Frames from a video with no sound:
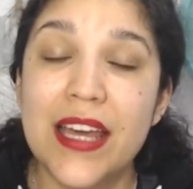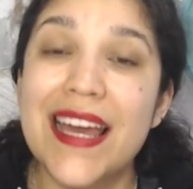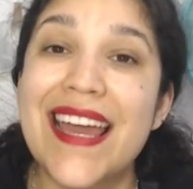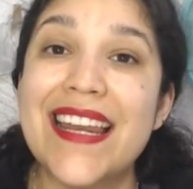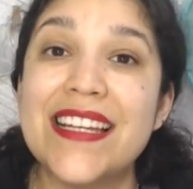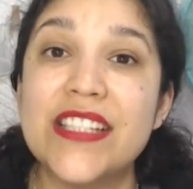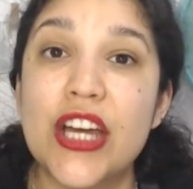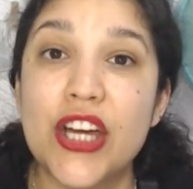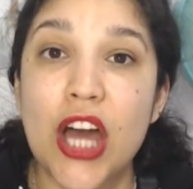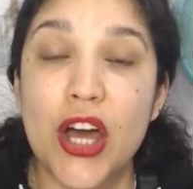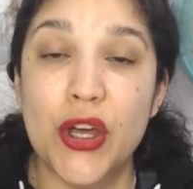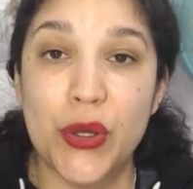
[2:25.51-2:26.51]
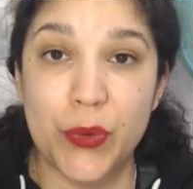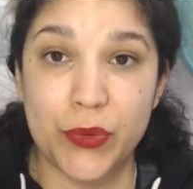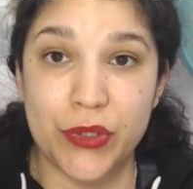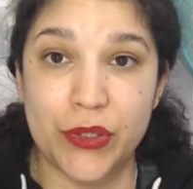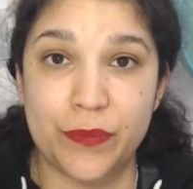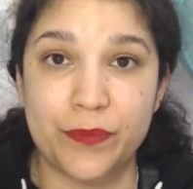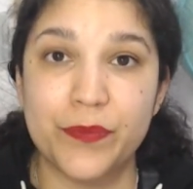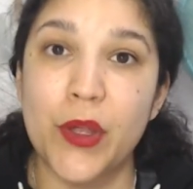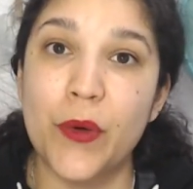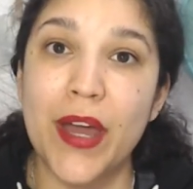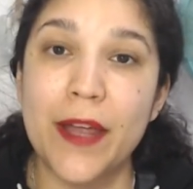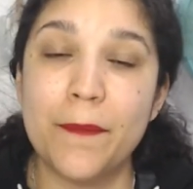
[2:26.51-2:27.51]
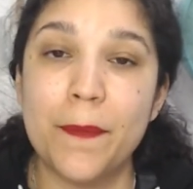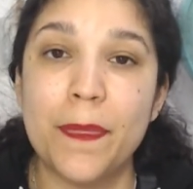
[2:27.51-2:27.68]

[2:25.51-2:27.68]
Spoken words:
It is a Kahoot, okay?